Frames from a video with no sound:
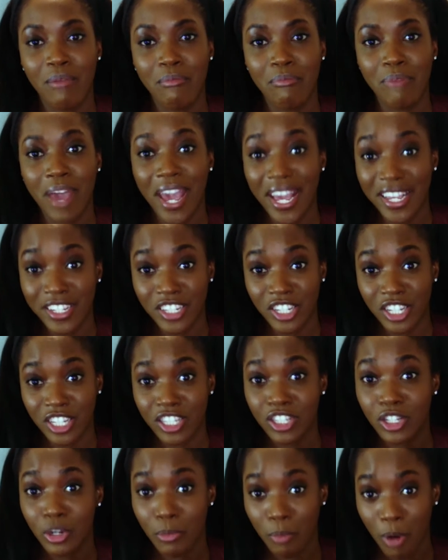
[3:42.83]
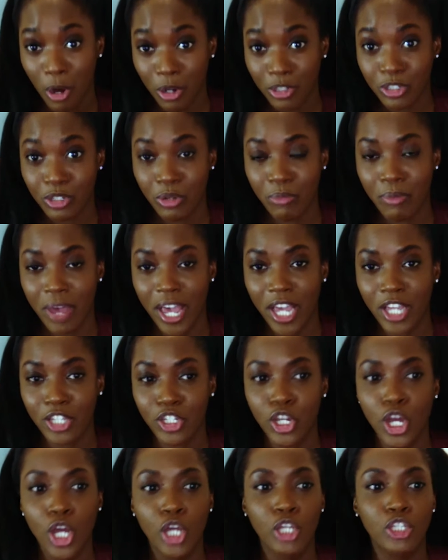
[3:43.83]
pages, your personal page.
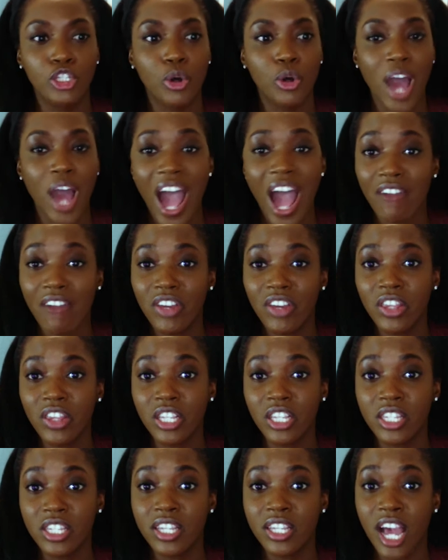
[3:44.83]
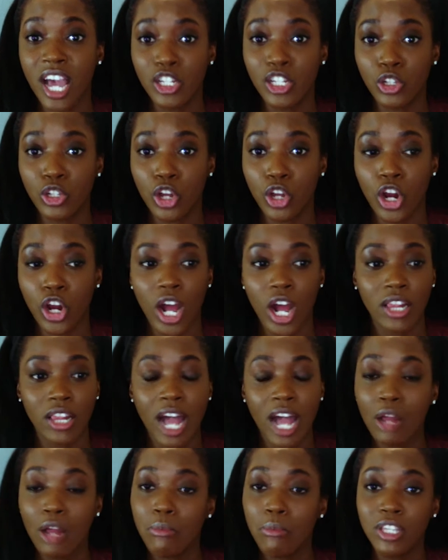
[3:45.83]
So having this scheduler
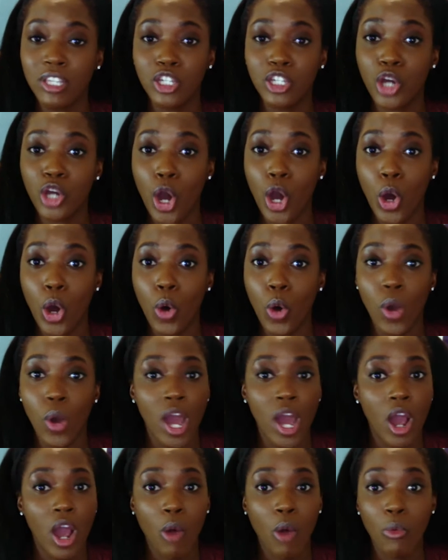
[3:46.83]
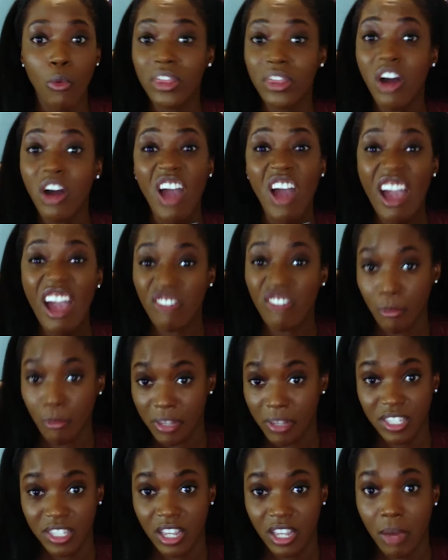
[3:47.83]
allowed me to go without ever
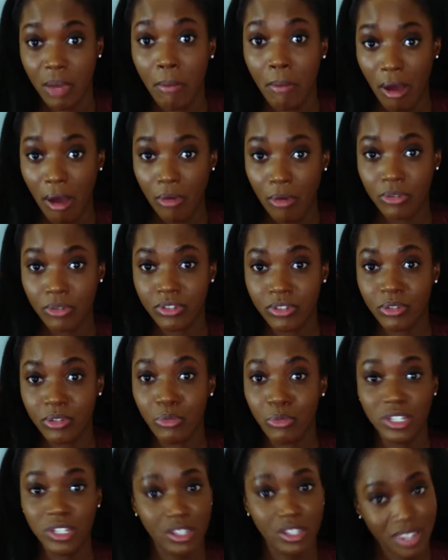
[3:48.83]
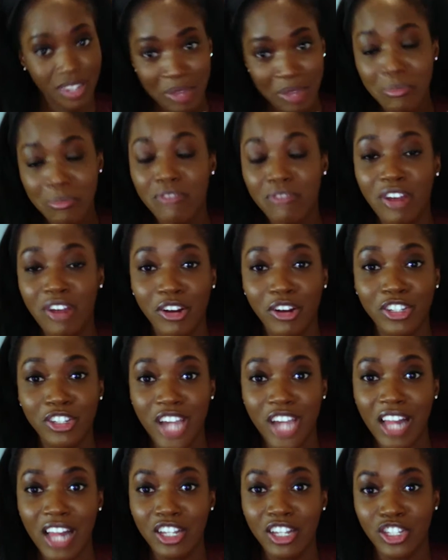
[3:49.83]
missing a post, which can be very
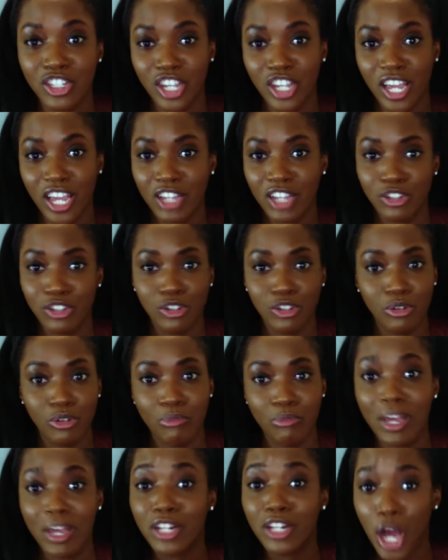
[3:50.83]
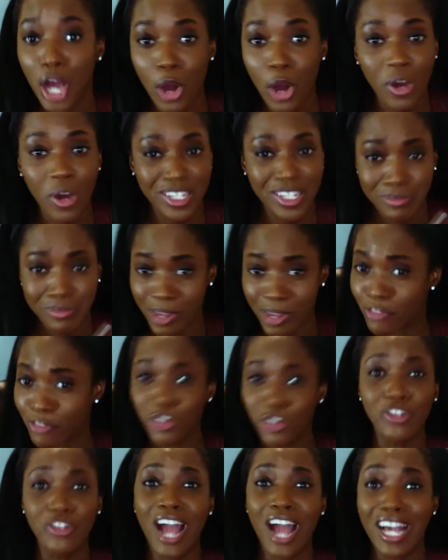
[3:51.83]
challenging, as you may know,
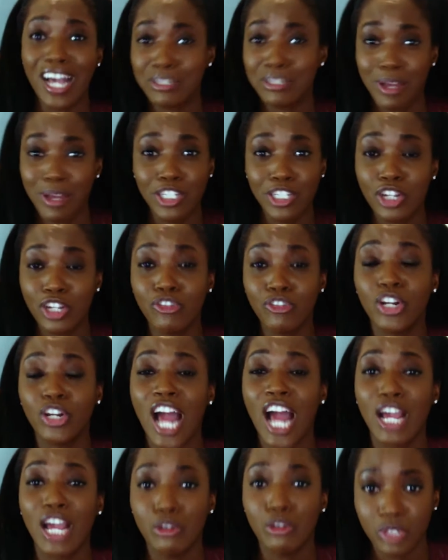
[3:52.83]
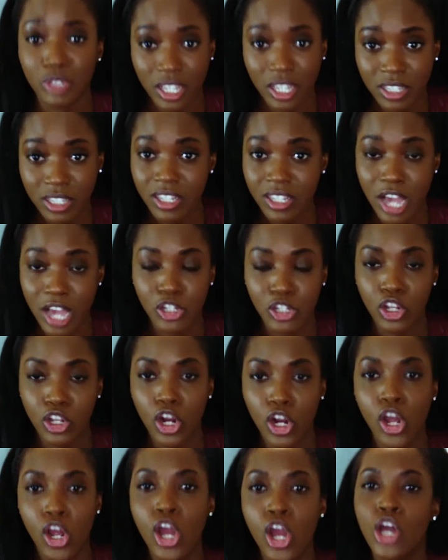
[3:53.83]
especially if you're not using a scheduler.
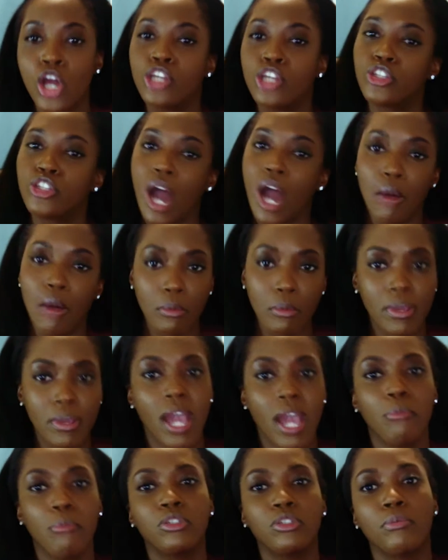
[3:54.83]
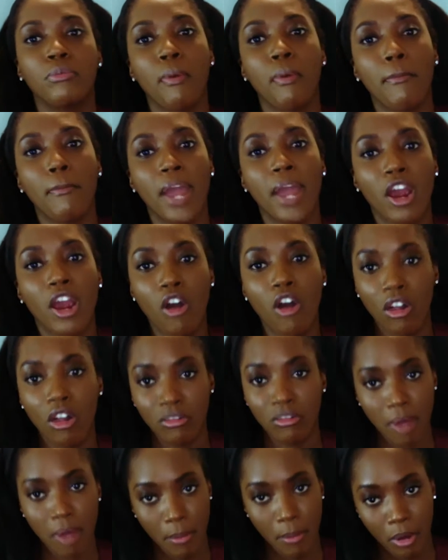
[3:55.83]
So I would be able to prepare all of
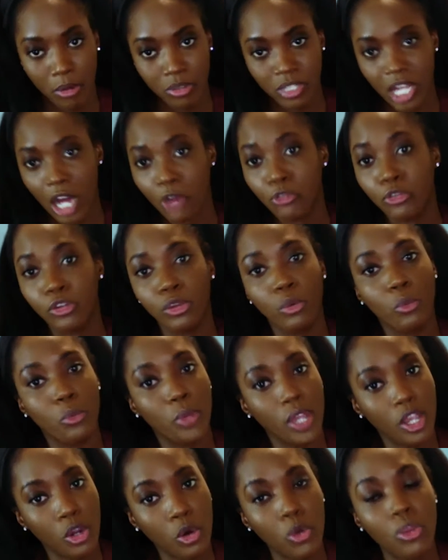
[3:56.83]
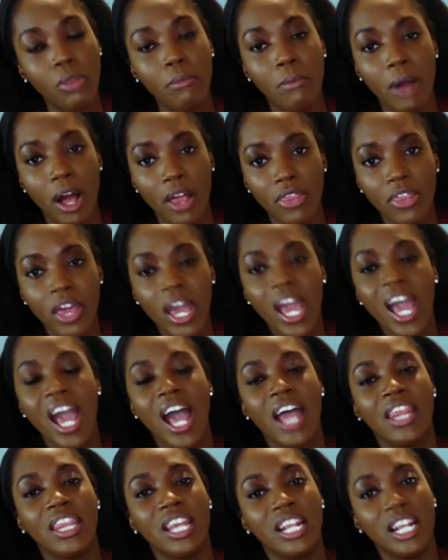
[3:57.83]
my posts out for the week or the month,
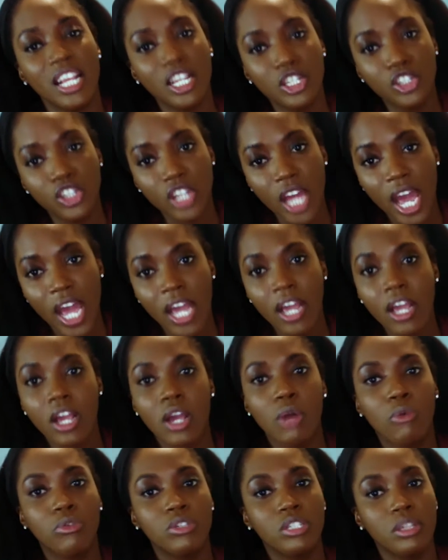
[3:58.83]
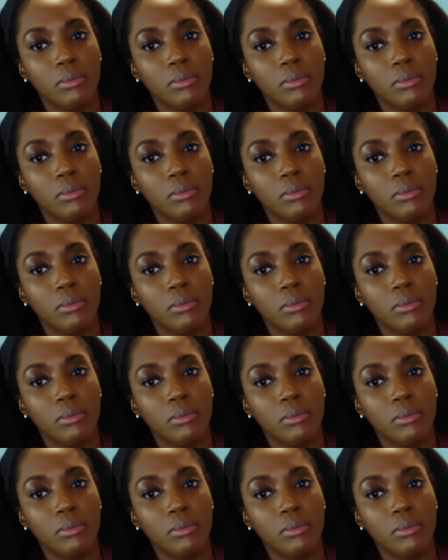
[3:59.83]
and then each day it was